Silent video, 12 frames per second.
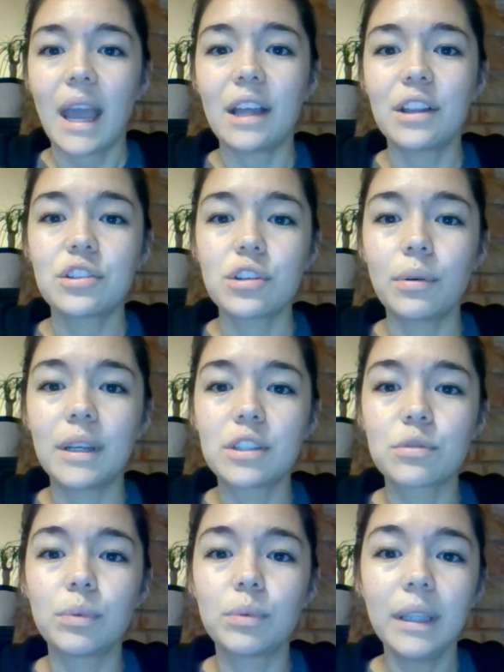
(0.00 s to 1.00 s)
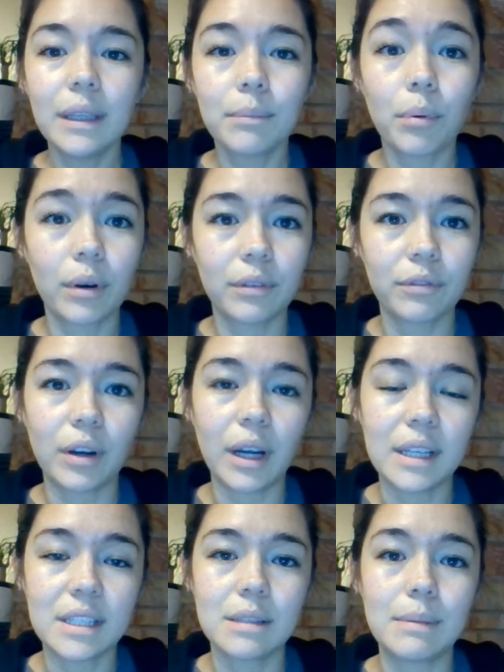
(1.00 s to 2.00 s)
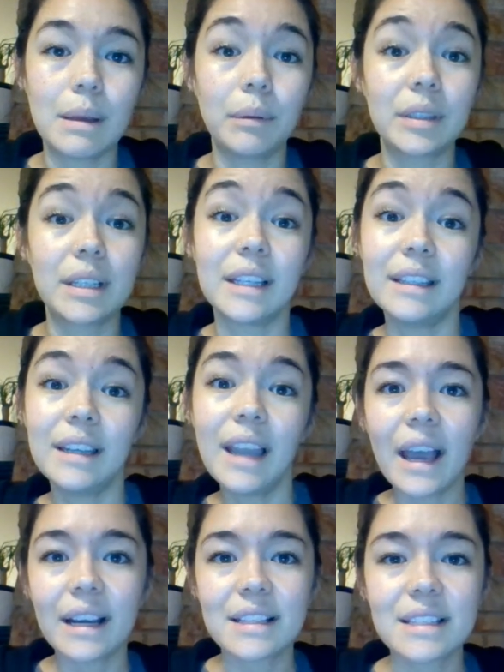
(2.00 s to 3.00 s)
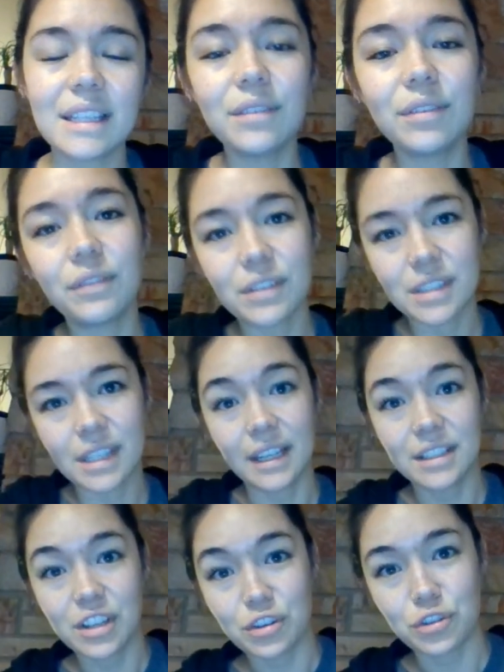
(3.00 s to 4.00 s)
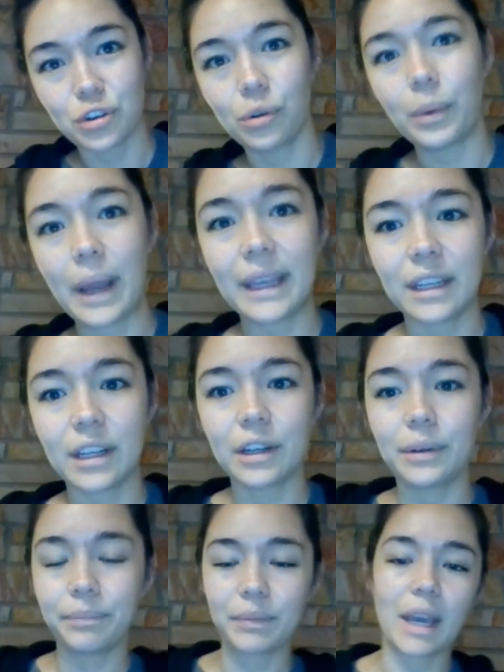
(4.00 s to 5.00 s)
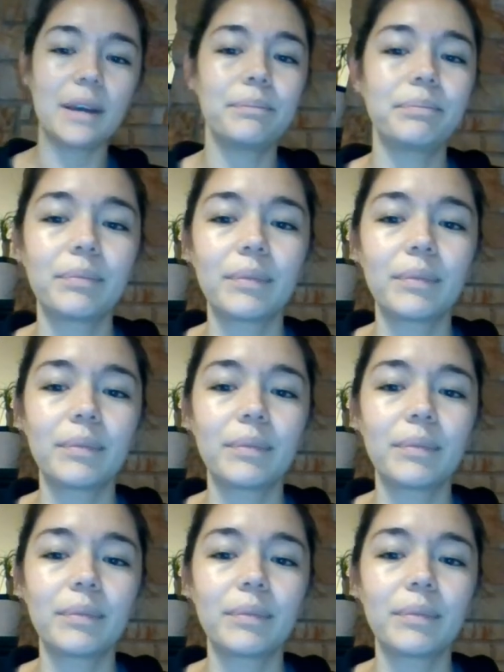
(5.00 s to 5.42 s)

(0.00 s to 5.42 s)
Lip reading: And so it's really important for us to be able to connect, even if it's in a digital way here, okay?